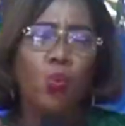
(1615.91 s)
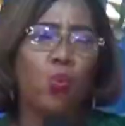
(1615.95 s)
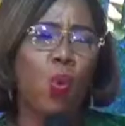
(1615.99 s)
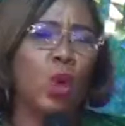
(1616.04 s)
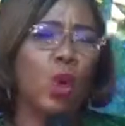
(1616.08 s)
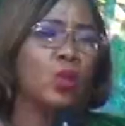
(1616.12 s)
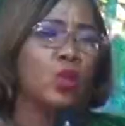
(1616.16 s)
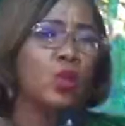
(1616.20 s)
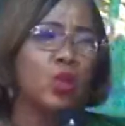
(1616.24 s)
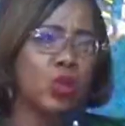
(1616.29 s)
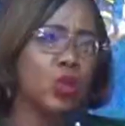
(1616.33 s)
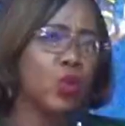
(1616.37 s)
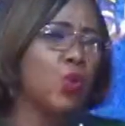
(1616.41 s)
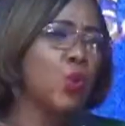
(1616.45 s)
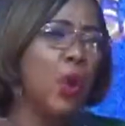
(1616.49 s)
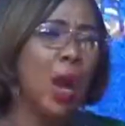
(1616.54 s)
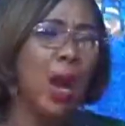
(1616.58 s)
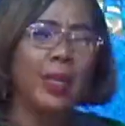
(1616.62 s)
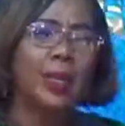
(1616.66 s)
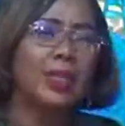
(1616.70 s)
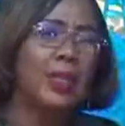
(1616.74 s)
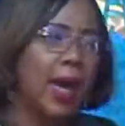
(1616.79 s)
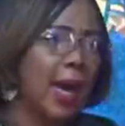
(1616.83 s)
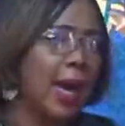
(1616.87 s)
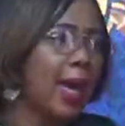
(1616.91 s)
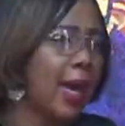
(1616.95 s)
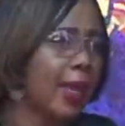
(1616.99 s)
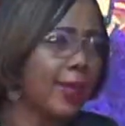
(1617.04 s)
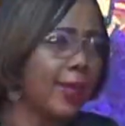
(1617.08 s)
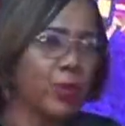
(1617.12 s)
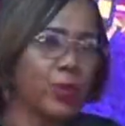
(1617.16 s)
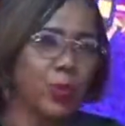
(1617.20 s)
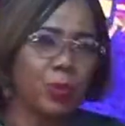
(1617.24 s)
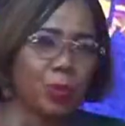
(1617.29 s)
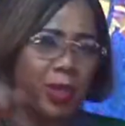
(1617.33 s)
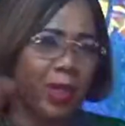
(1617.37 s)
wants you and I
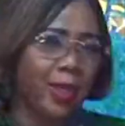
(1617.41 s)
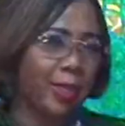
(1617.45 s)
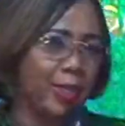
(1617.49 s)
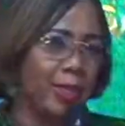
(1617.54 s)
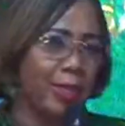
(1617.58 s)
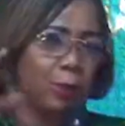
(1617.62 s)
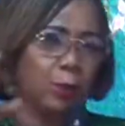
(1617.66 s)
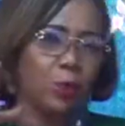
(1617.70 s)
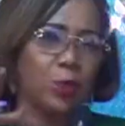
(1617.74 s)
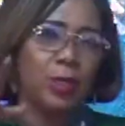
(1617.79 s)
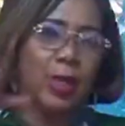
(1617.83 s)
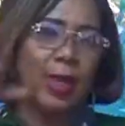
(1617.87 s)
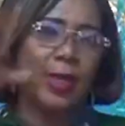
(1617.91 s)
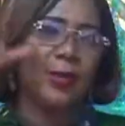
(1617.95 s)
to be exceptional.